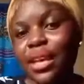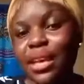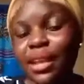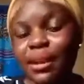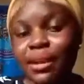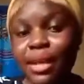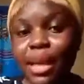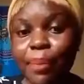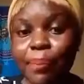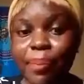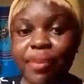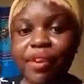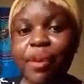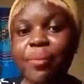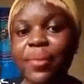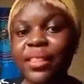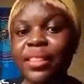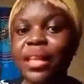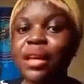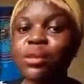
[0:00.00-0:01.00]
the
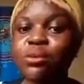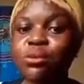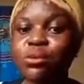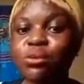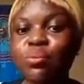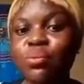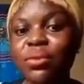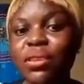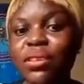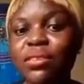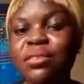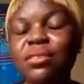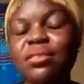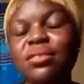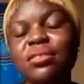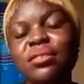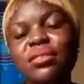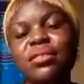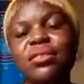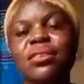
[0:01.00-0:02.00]
empowerment that took
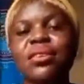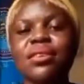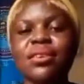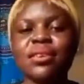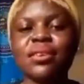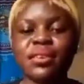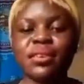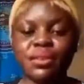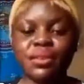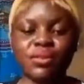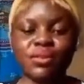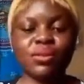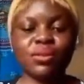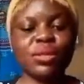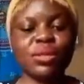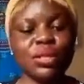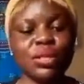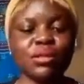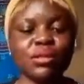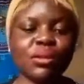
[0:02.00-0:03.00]
place 2
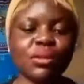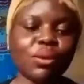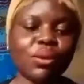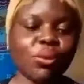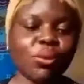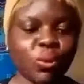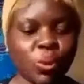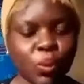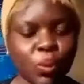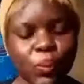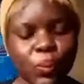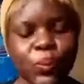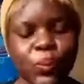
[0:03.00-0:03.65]
days ago.